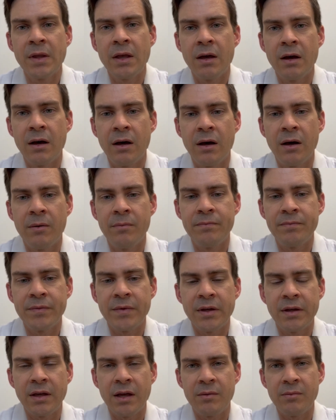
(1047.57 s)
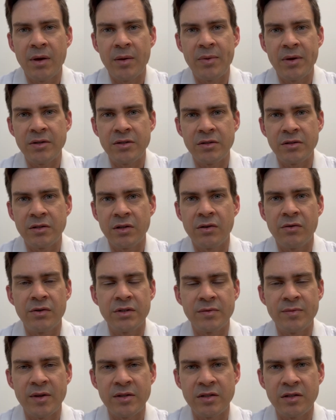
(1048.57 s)
Again, my patients can
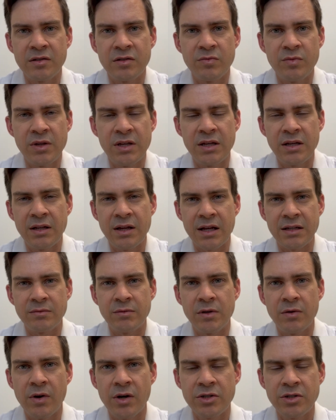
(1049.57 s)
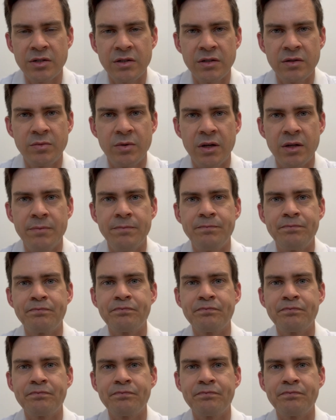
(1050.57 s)
always message me and ask me questions, but